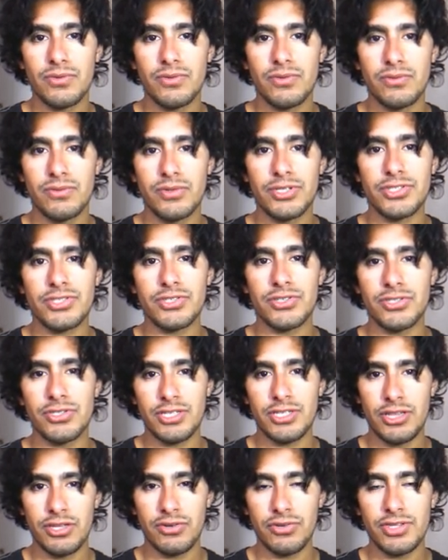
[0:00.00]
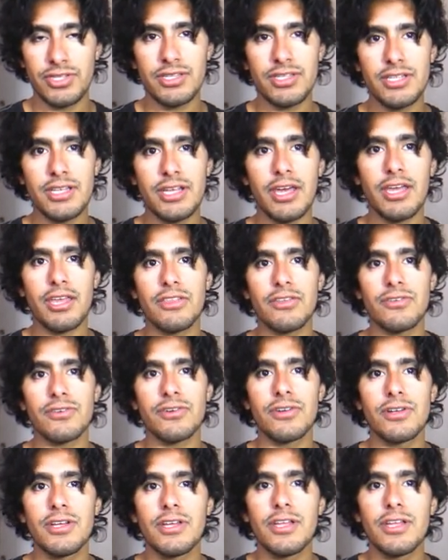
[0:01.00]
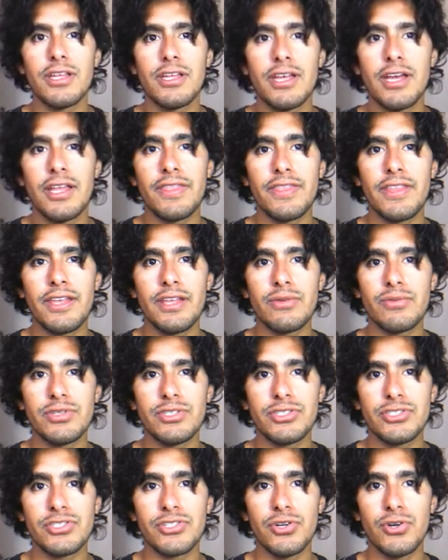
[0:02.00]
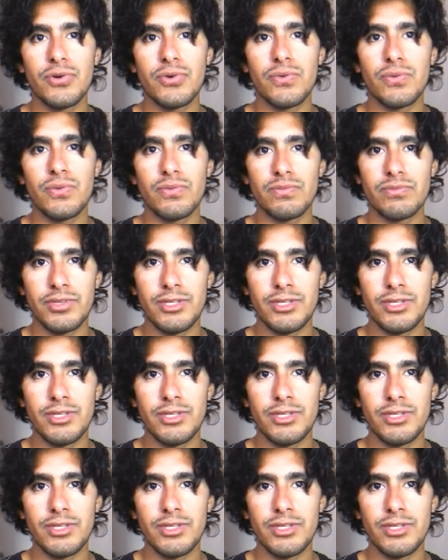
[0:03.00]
We saw the load indicator and then we show